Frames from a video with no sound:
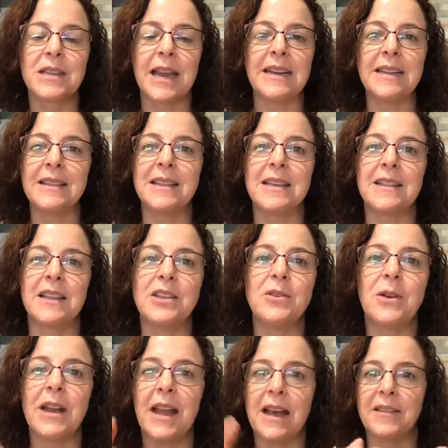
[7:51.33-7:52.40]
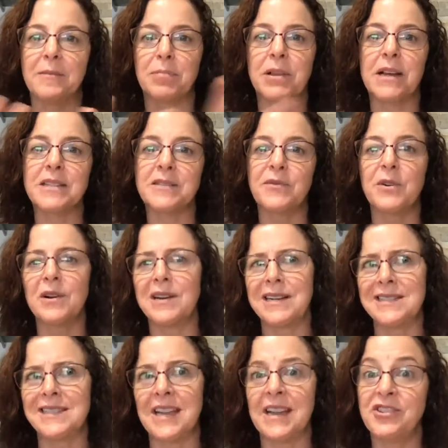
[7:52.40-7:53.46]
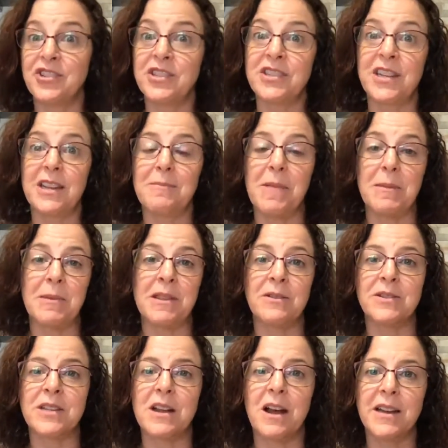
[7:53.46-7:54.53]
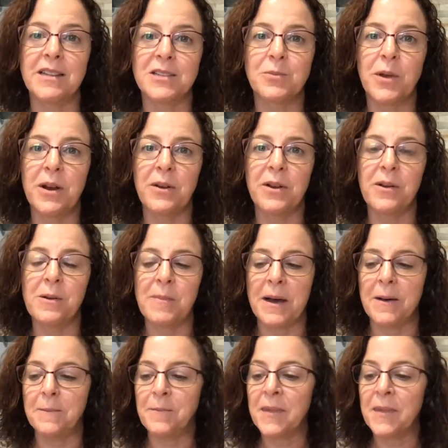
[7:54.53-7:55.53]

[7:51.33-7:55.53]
anything that you can add the plus for and just see, maybe there's an audience we don't know about.